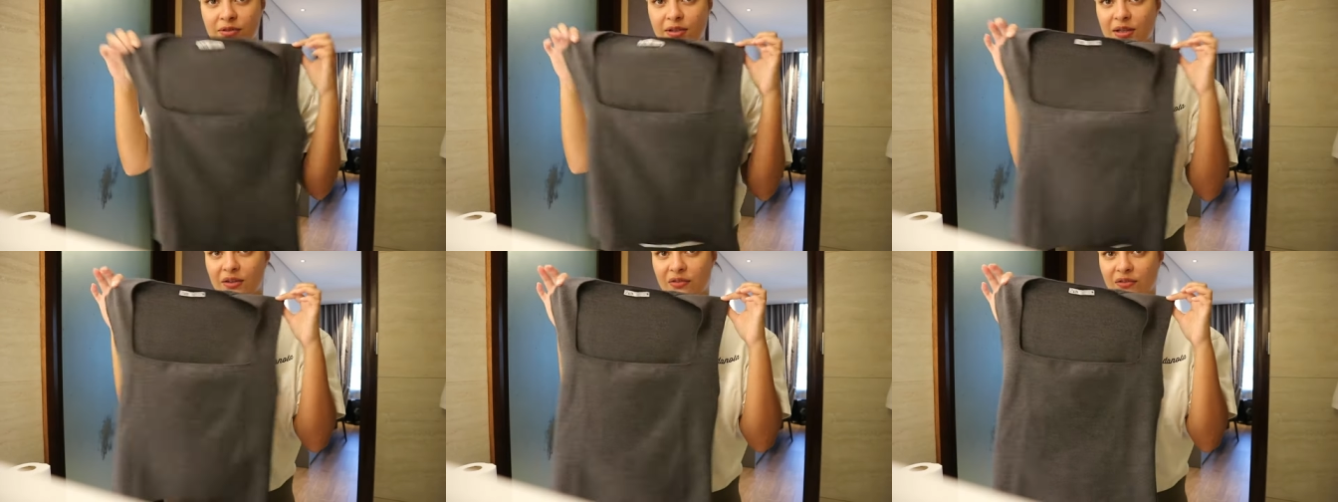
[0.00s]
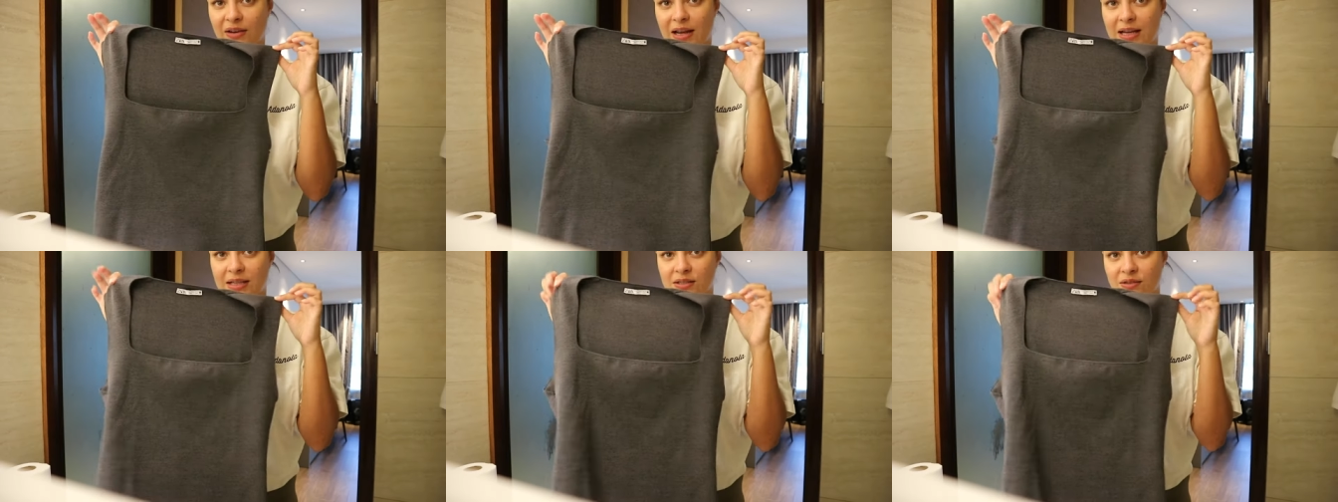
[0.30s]
really
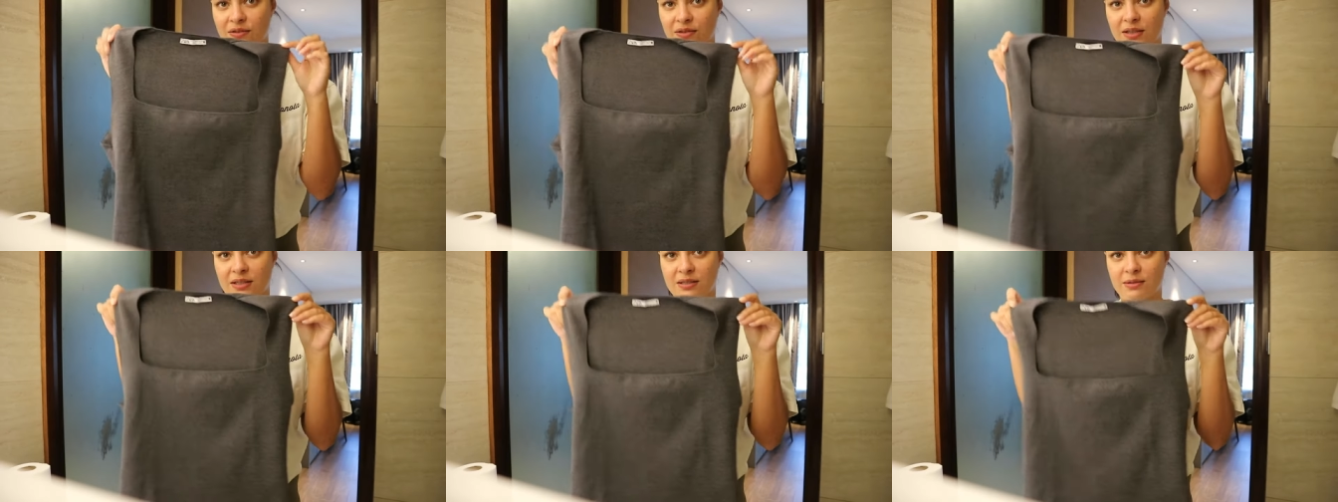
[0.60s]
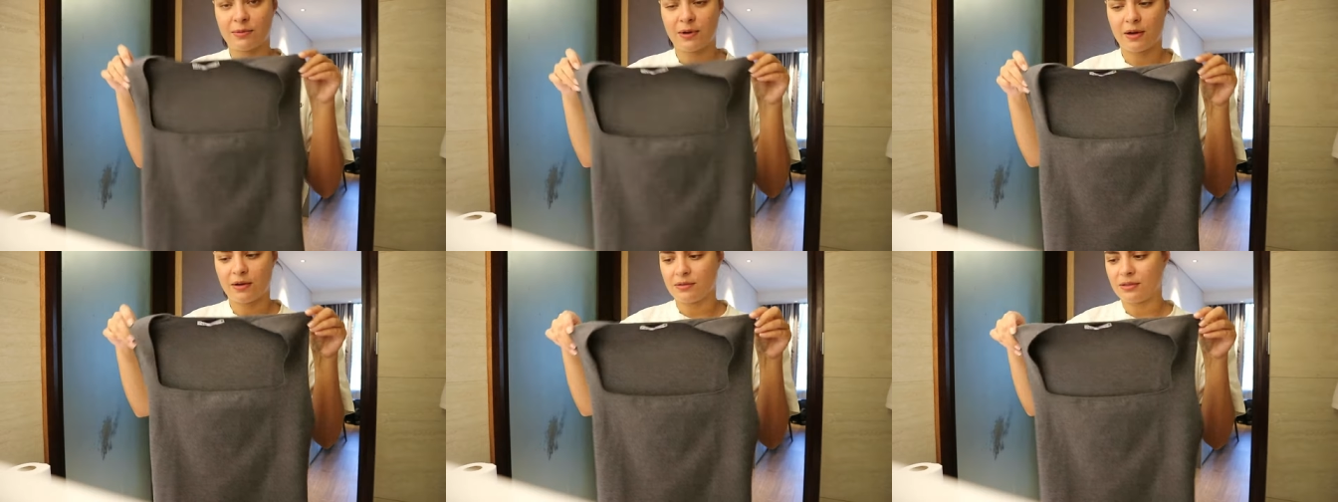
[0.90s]
flattering
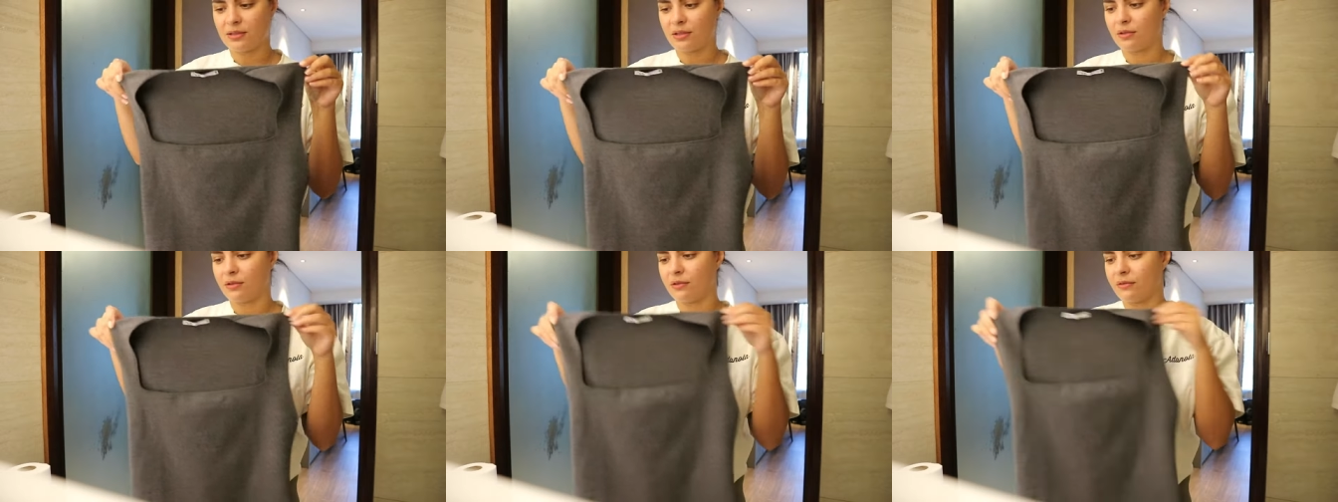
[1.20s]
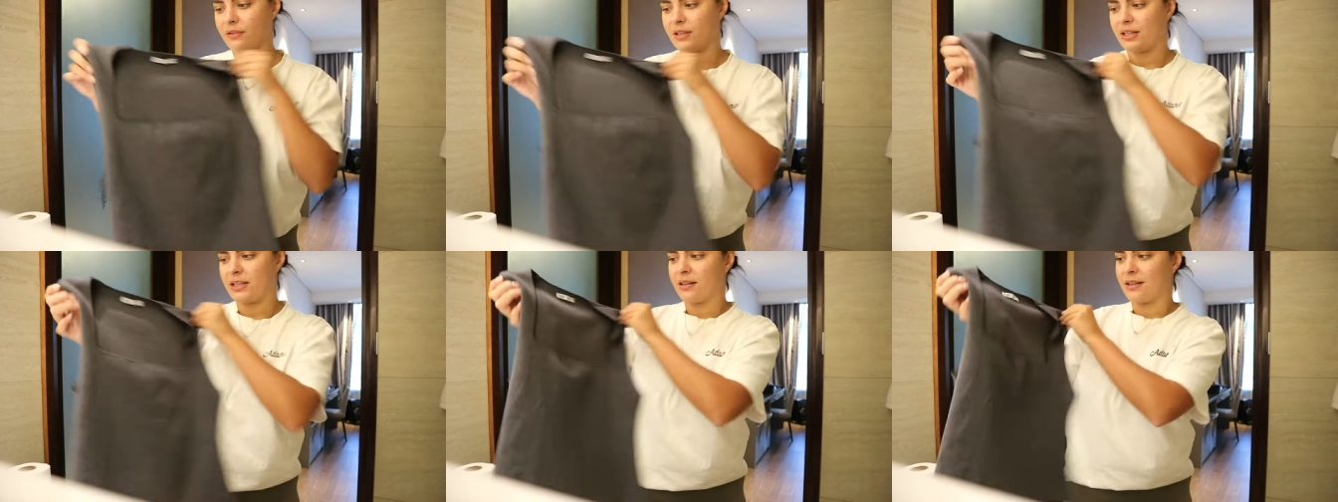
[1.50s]
as well. It's got
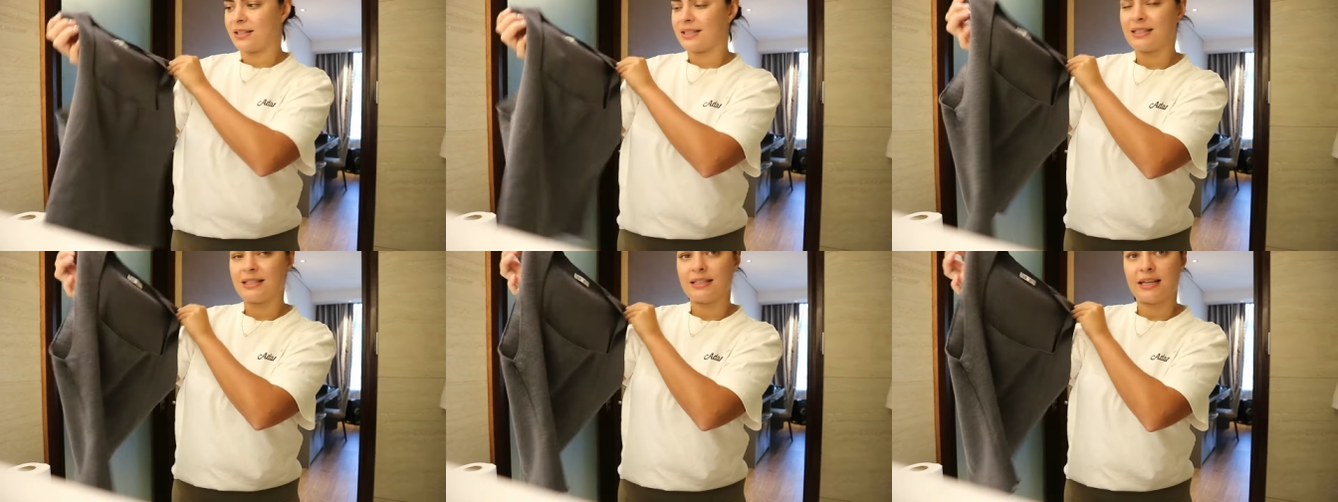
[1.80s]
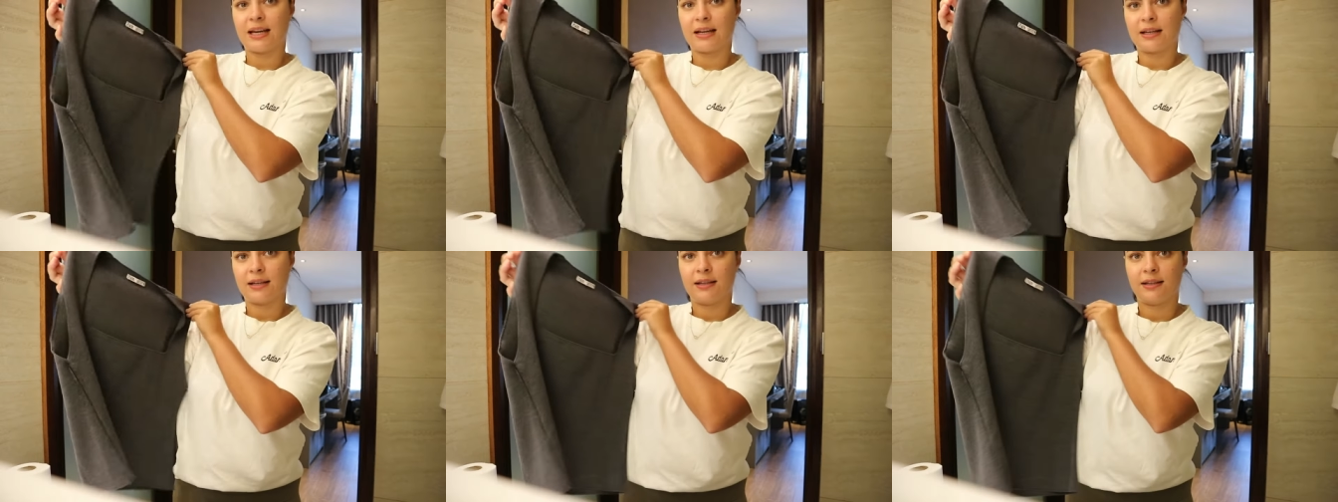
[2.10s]
a really nice
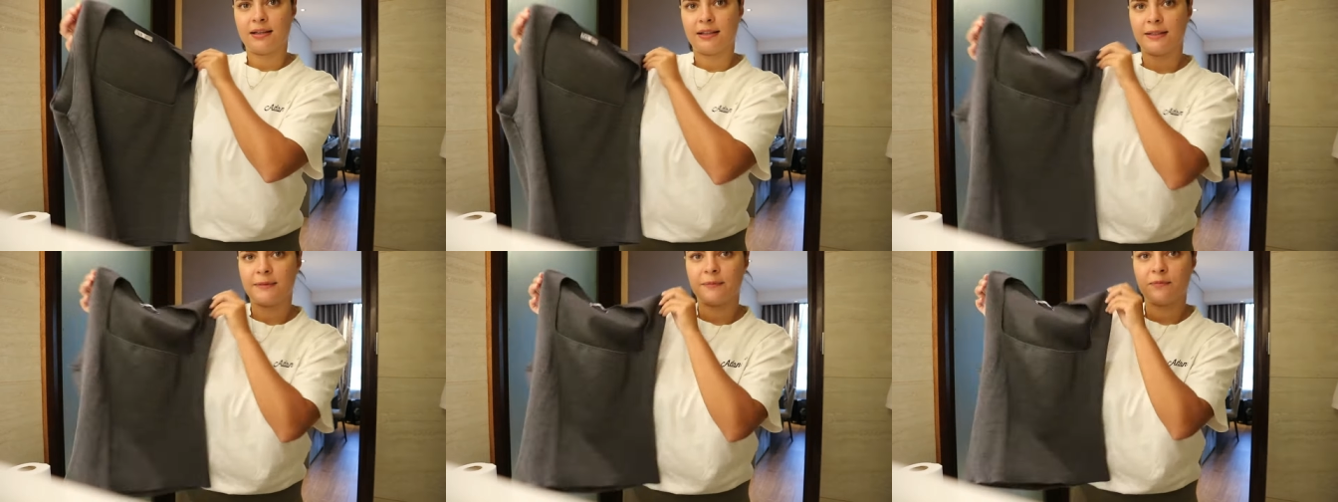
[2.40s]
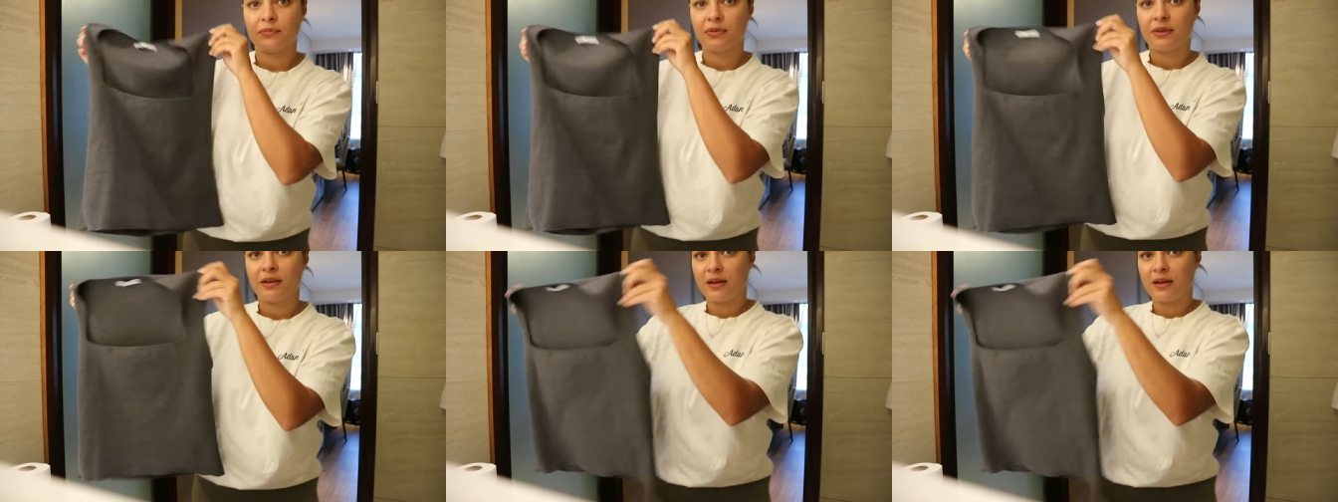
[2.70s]
neckline.